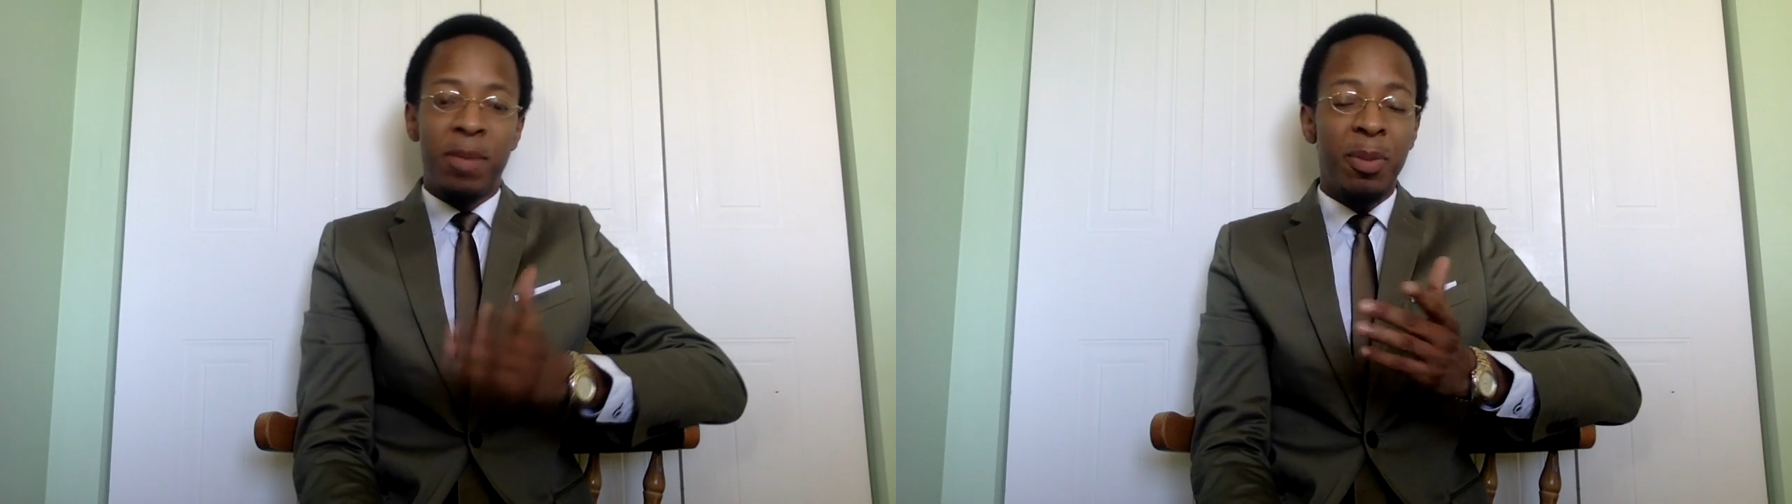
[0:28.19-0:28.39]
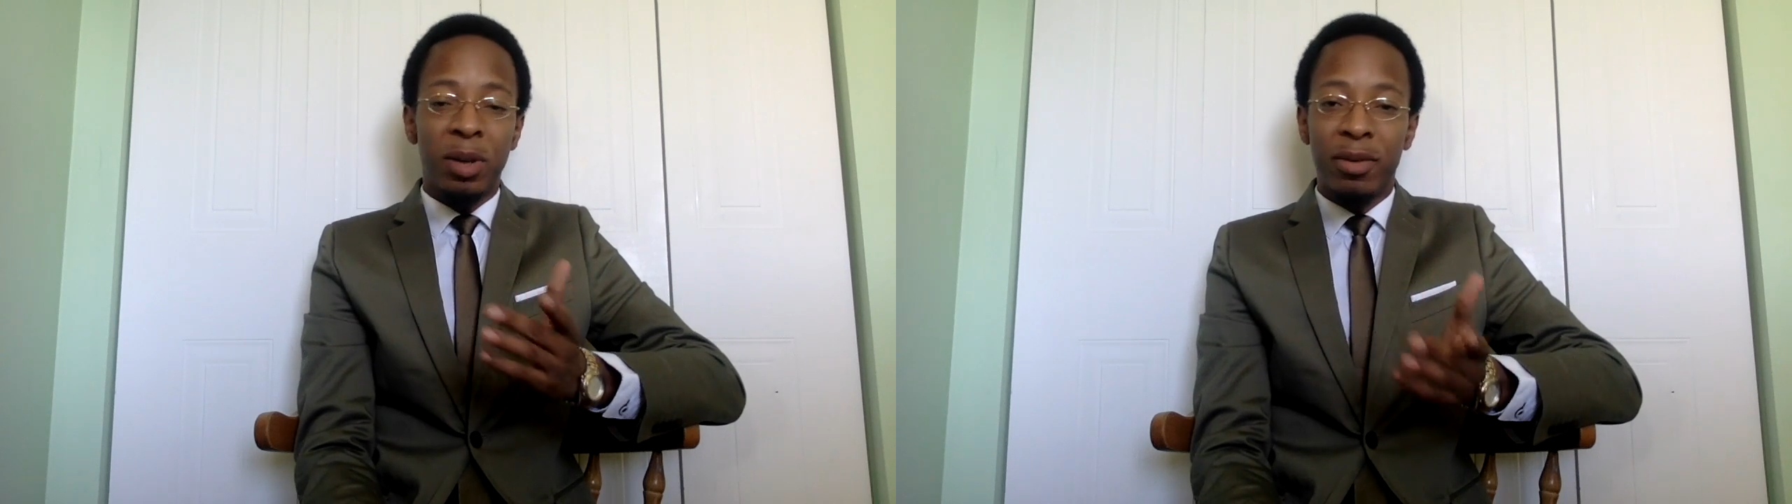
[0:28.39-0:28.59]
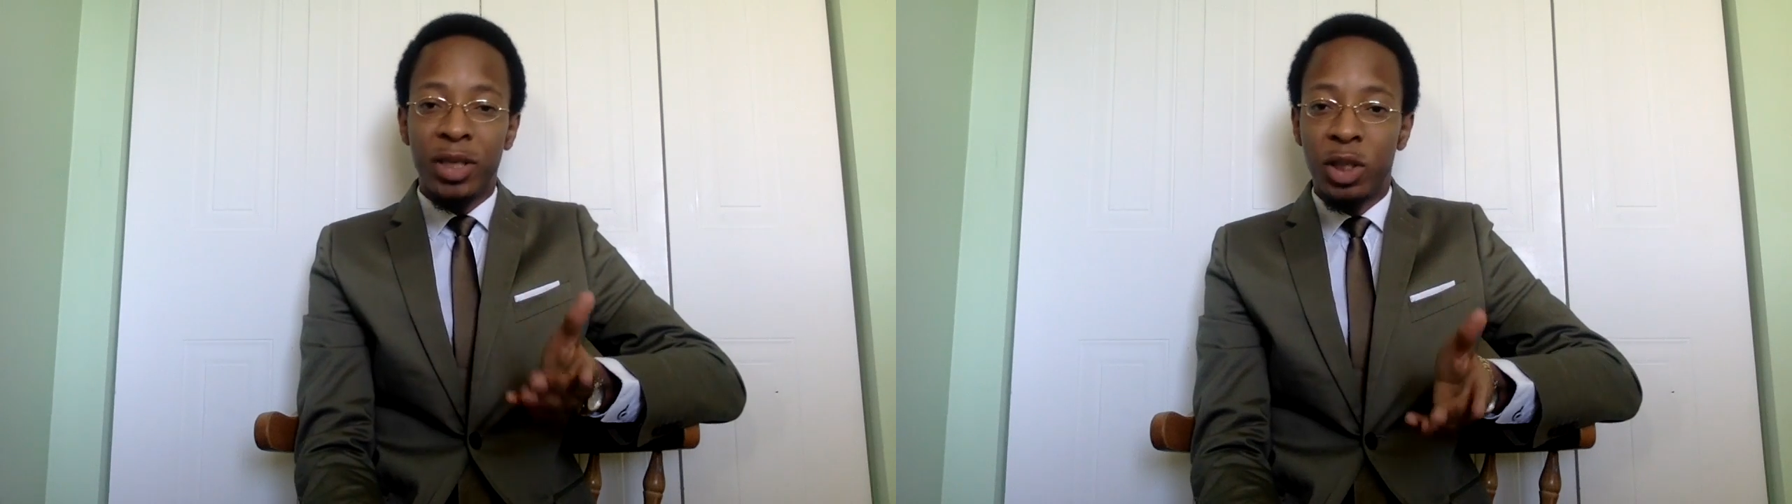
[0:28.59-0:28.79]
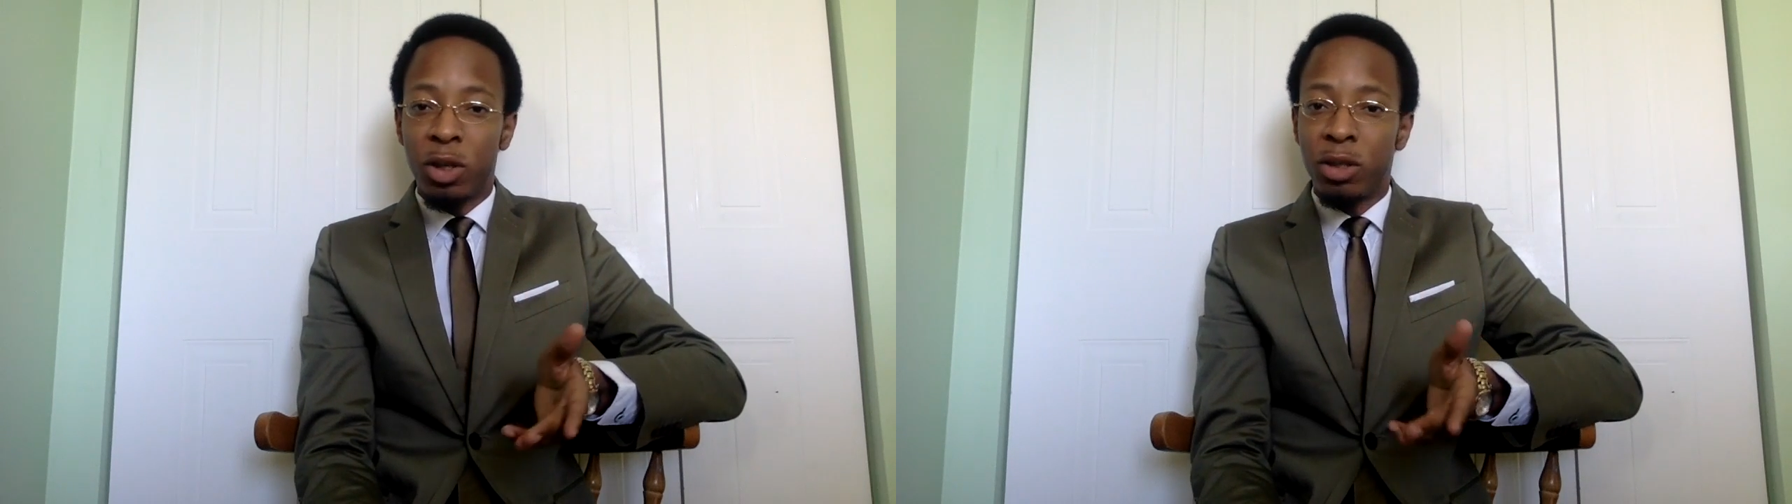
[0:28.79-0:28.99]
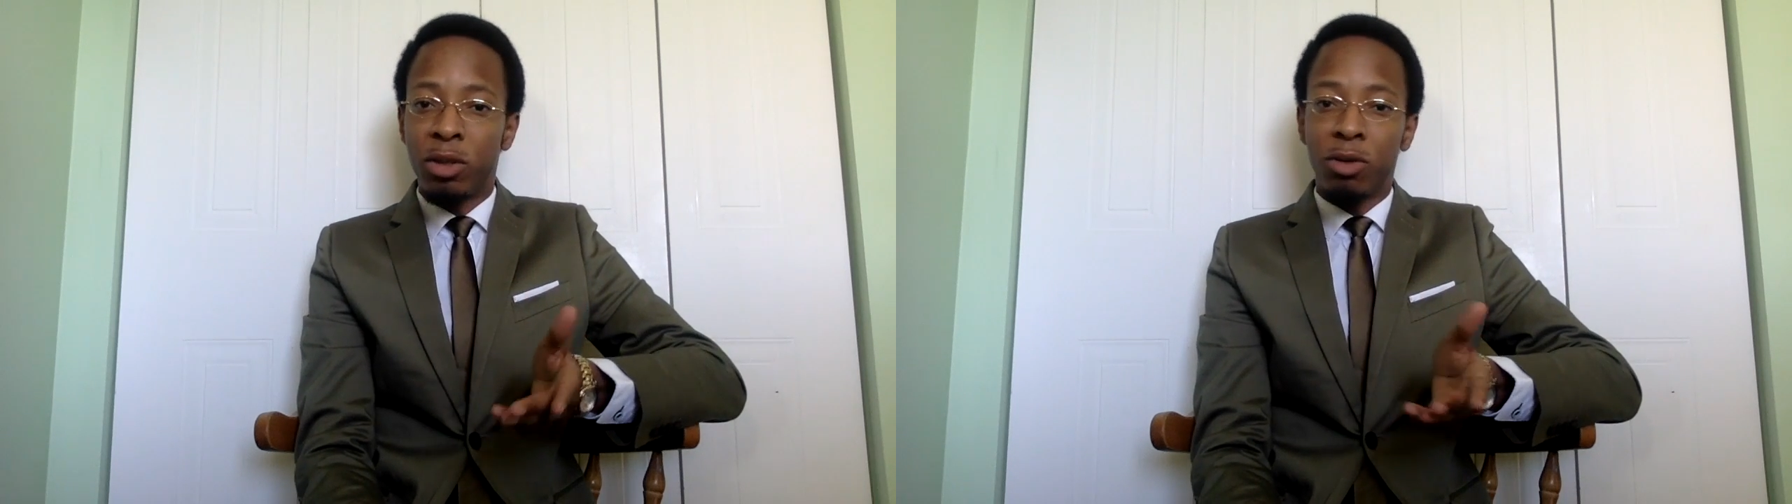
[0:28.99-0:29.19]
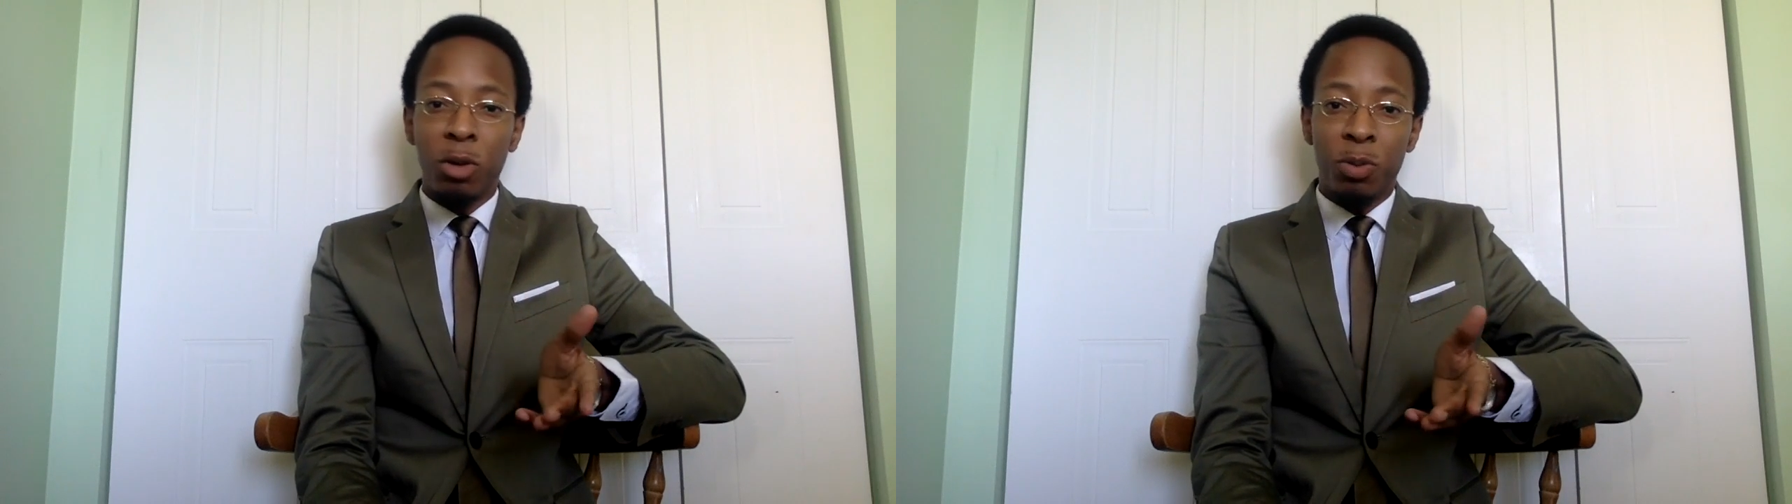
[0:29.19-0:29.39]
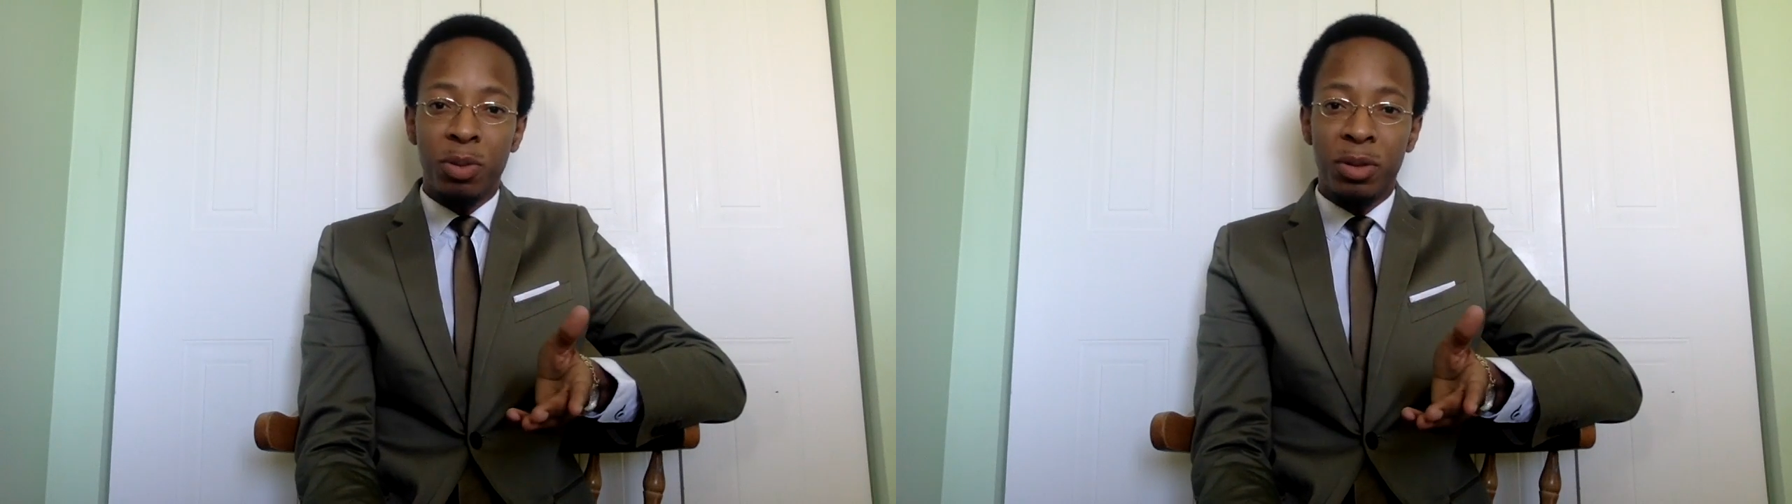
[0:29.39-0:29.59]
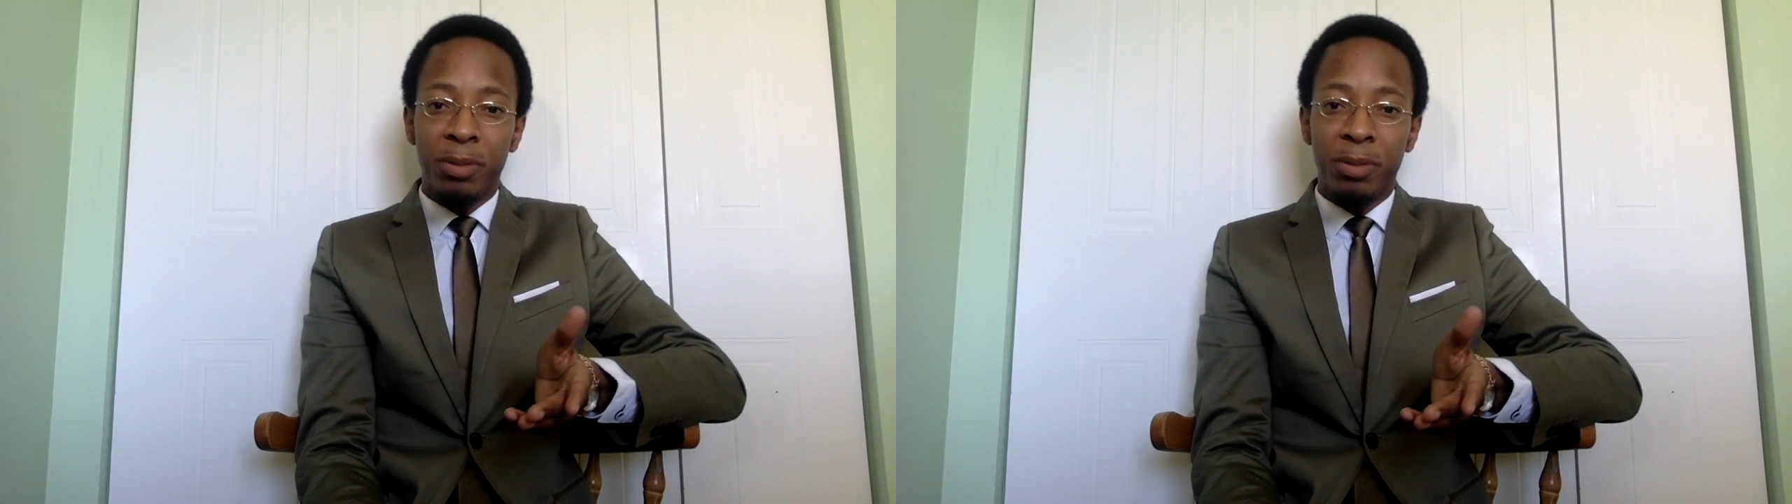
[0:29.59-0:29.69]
people of a certain group,